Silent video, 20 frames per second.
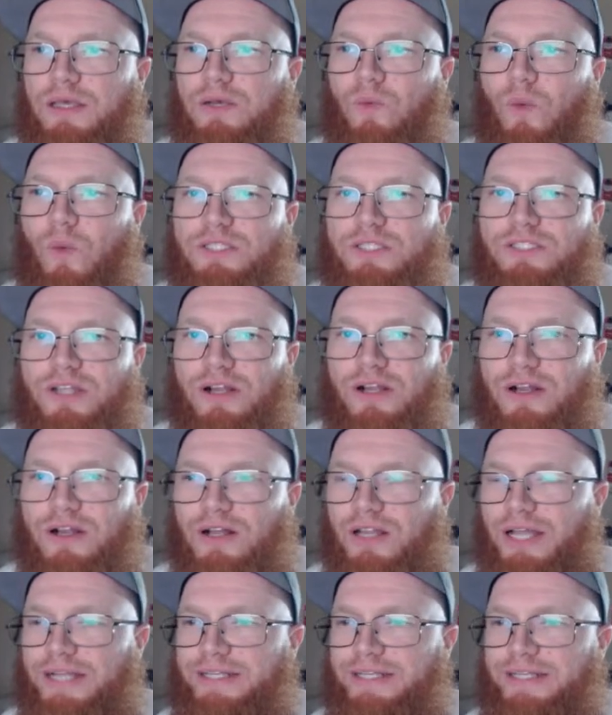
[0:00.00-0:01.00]
1, start
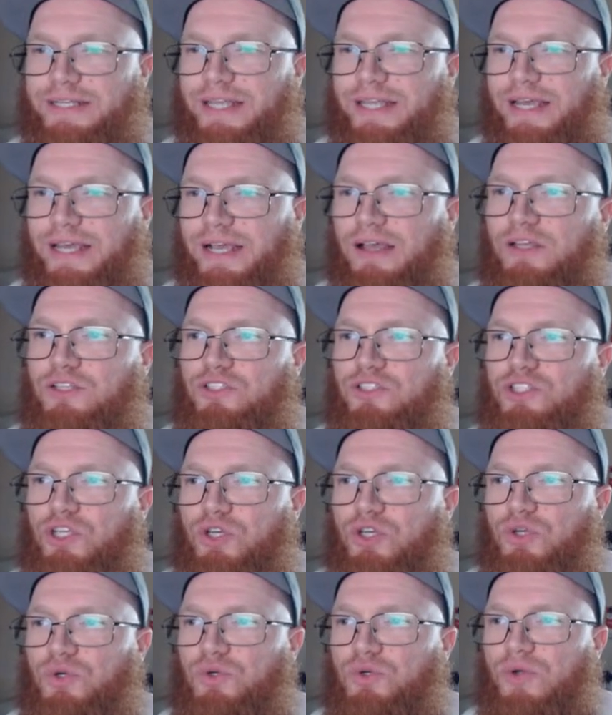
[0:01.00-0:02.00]
collecting.
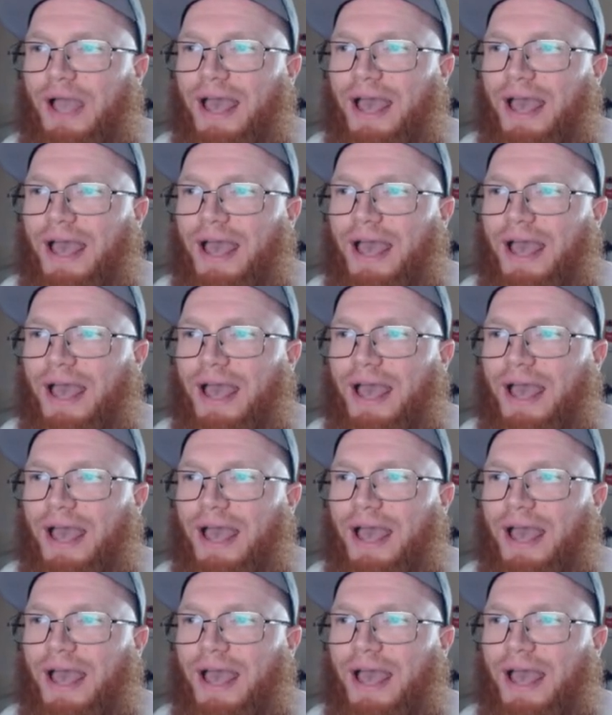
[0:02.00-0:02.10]
2,